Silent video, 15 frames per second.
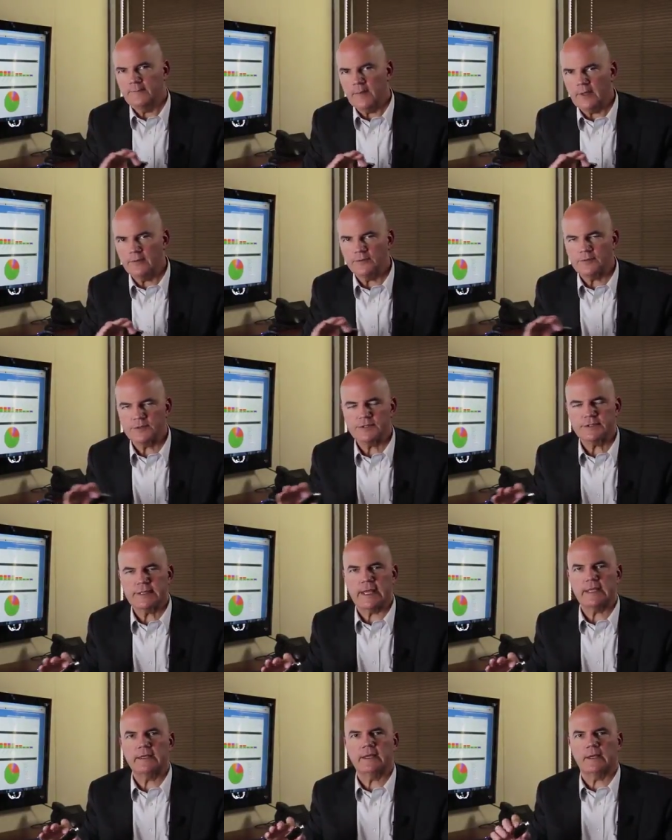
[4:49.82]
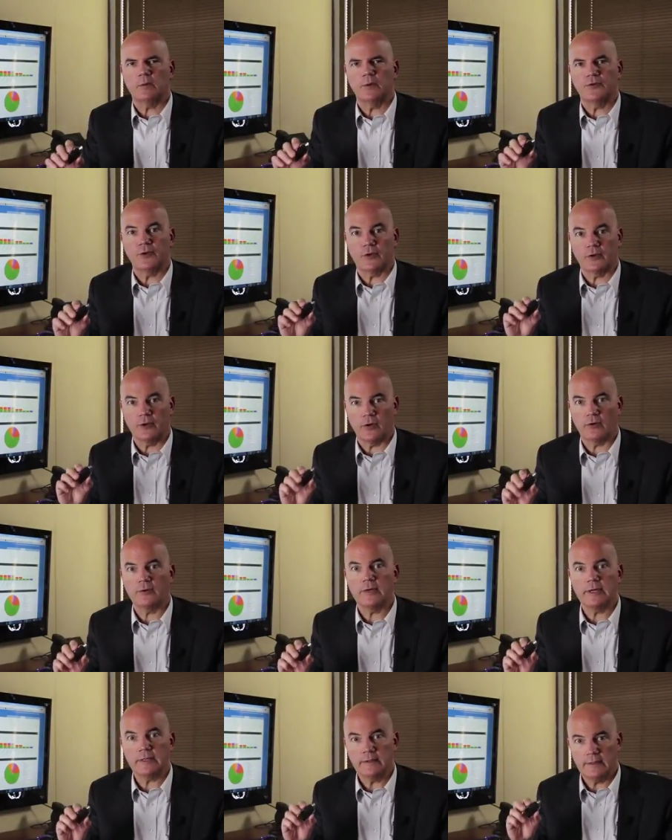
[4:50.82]
understanding what's
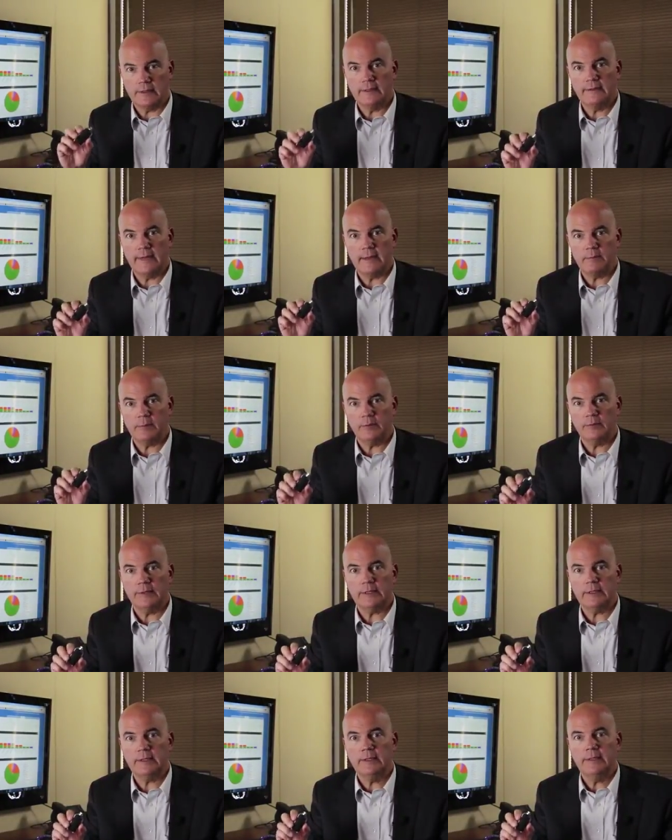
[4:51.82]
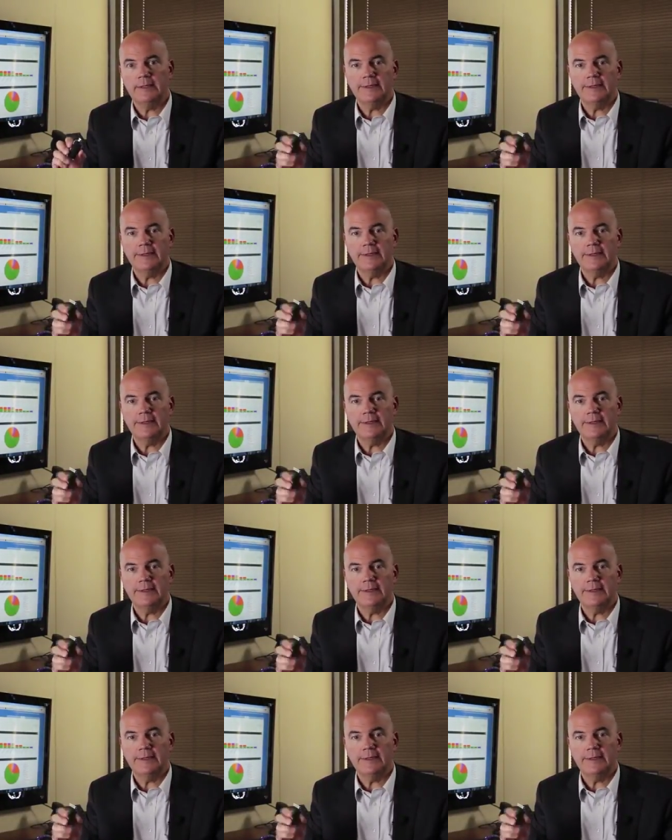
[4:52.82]
occurring in that building.